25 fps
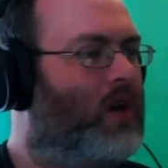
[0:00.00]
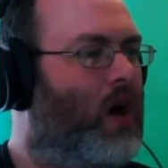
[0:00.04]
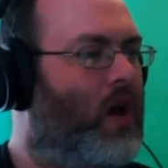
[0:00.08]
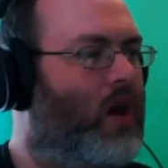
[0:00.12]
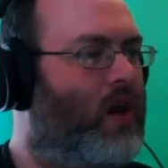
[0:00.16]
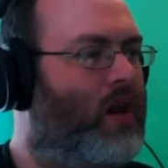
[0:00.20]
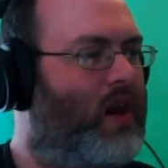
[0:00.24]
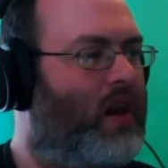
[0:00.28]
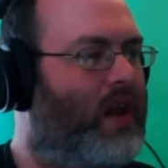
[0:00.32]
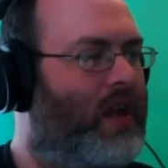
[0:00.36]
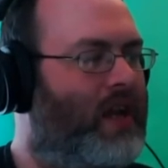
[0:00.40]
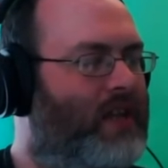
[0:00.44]

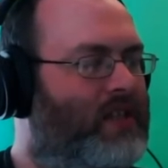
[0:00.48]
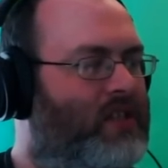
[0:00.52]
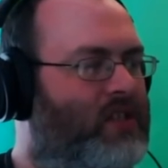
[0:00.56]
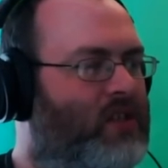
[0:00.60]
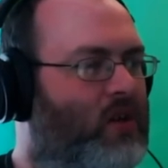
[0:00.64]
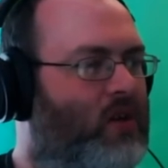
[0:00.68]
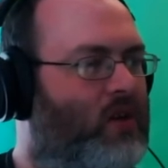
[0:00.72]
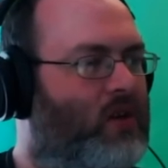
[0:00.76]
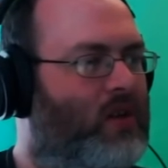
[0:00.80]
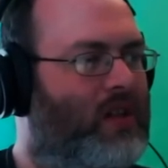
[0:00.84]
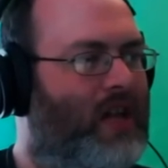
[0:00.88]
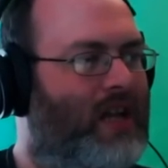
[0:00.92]
Right,
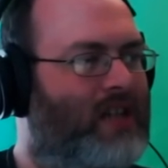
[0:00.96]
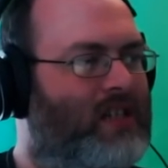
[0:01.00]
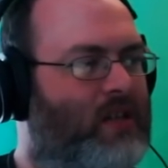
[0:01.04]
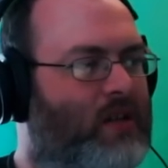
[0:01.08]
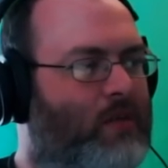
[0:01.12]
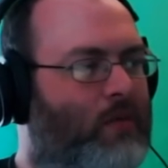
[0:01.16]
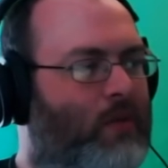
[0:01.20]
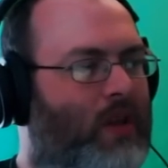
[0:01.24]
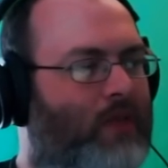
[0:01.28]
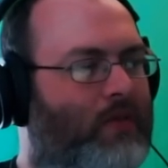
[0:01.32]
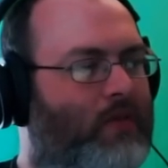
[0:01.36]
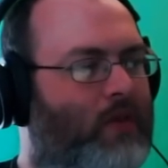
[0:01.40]
so in the last
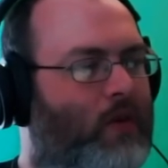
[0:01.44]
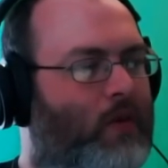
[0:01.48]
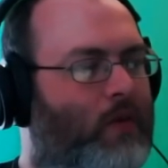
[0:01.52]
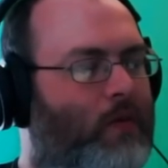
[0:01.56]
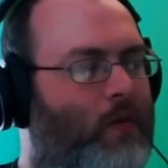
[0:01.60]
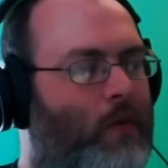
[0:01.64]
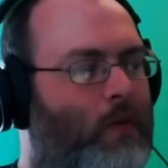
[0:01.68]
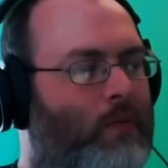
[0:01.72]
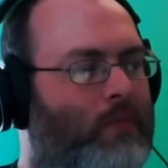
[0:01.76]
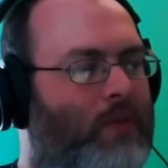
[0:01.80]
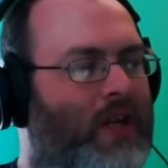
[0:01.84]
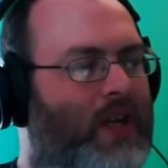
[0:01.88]
time we left off,
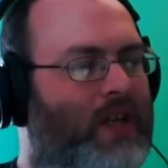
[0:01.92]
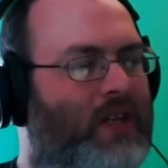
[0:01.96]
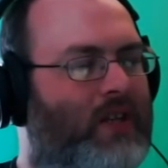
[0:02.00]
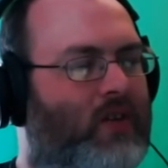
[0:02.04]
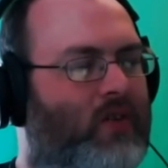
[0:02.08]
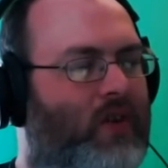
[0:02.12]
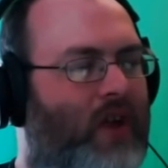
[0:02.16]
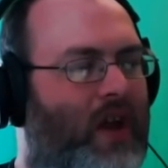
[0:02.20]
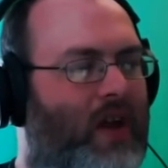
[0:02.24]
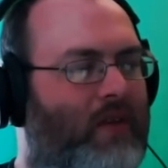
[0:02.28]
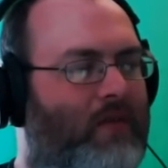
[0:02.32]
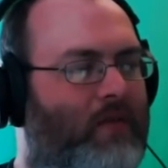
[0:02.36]
we were playing the
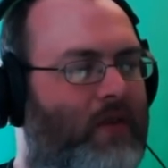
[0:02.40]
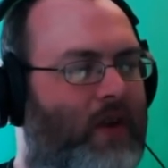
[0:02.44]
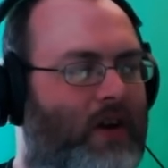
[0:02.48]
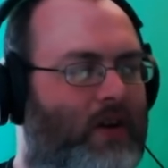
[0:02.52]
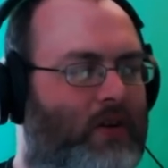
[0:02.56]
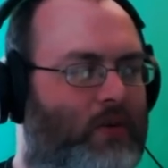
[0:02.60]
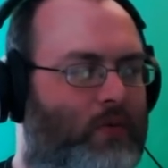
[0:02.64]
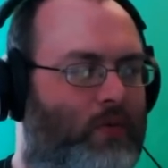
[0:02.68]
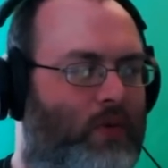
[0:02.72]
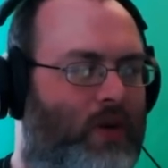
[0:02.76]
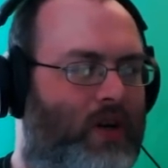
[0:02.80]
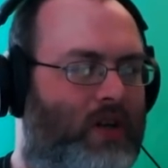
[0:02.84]

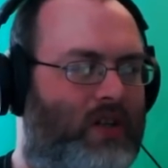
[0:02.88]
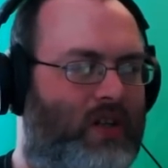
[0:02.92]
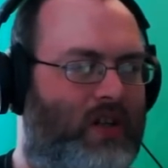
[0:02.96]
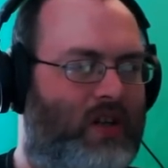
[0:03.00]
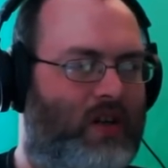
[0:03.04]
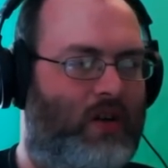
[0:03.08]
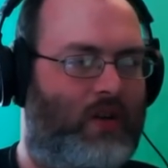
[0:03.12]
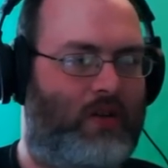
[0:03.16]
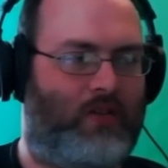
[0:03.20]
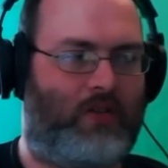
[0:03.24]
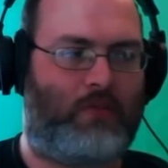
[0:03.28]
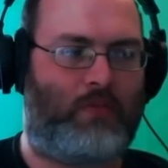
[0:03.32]
graveyard
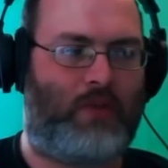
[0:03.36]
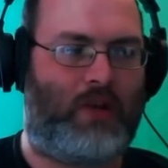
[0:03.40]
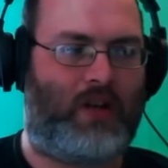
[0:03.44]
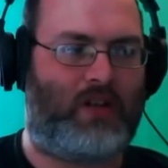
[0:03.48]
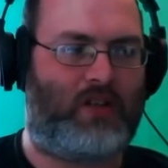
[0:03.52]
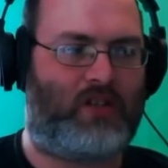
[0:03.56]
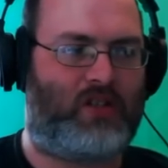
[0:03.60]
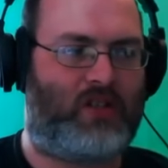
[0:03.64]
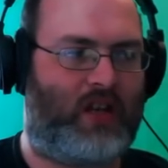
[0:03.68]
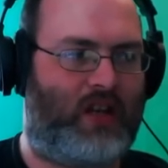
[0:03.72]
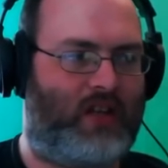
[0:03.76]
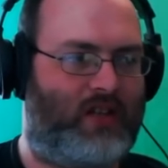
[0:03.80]
one. Nothing
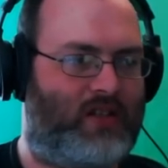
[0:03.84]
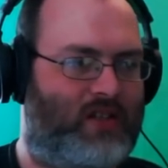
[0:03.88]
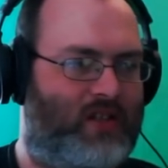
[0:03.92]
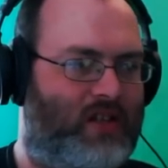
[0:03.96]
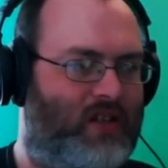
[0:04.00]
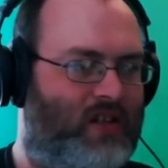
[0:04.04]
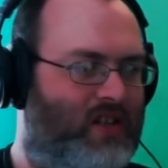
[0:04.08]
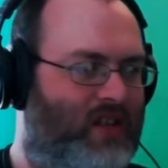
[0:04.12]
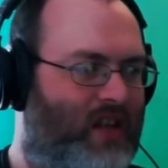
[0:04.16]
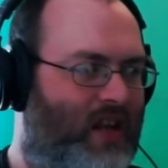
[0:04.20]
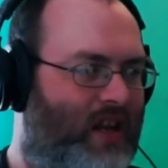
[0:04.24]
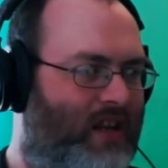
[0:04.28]
made sense.
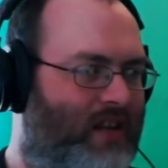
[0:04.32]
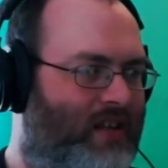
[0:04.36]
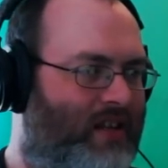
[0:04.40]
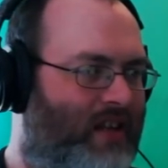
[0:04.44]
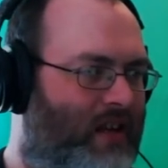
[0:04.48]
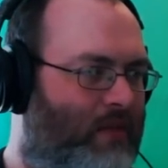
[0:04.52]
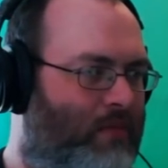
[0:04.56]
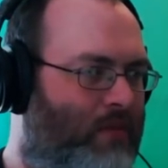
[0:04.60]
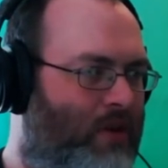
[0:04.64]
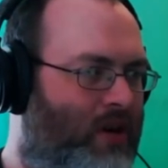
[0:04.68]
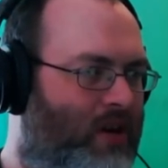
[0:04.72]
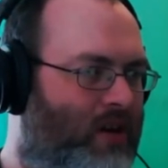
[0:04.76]
And is that a
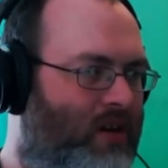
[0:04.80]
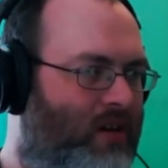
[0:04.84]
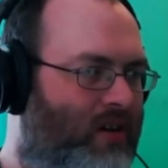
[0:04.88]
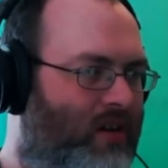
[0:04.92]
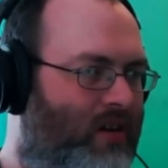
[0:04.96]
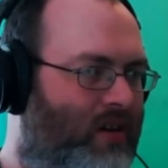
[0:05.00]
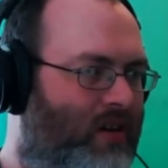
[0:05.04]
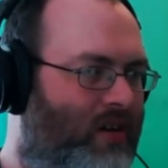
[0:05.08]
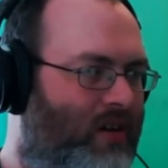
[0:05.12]
teddy bear?